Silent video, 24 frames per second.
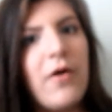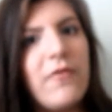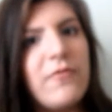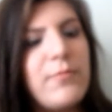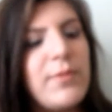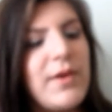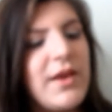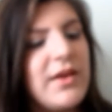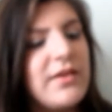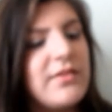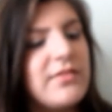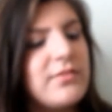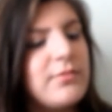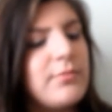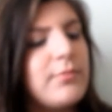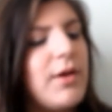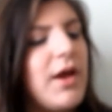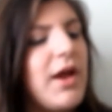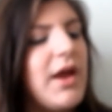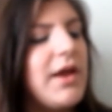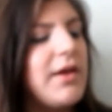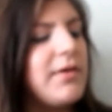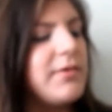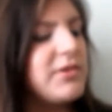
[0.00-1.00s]
off because
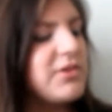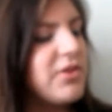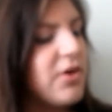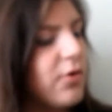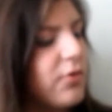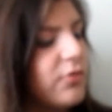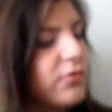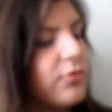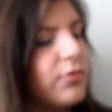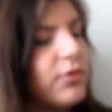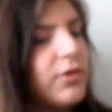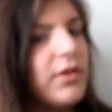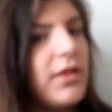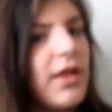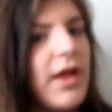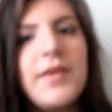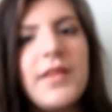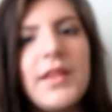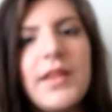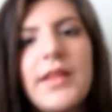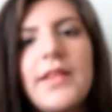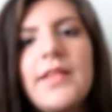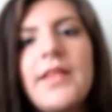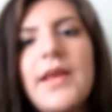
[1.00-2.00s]
my toes were
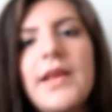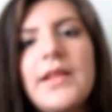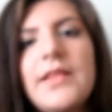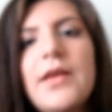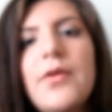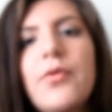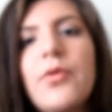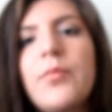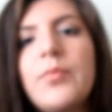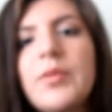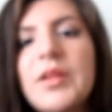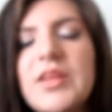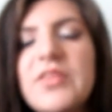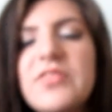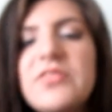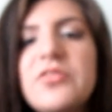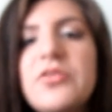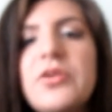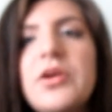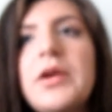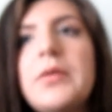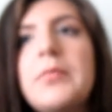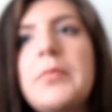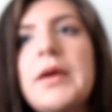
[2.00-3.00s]
feeling like they were
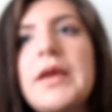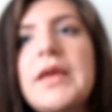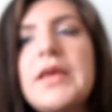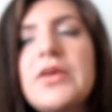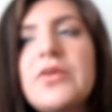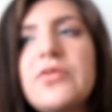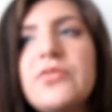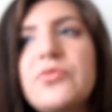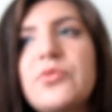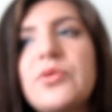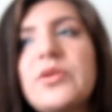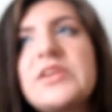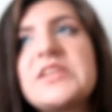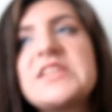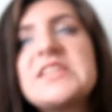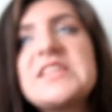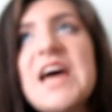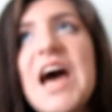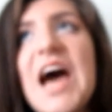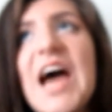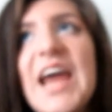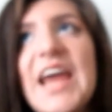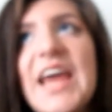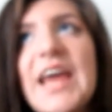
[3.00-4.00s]
blistering and my heels were
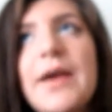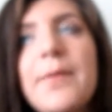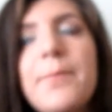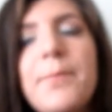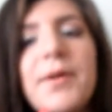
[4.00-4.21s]
dying,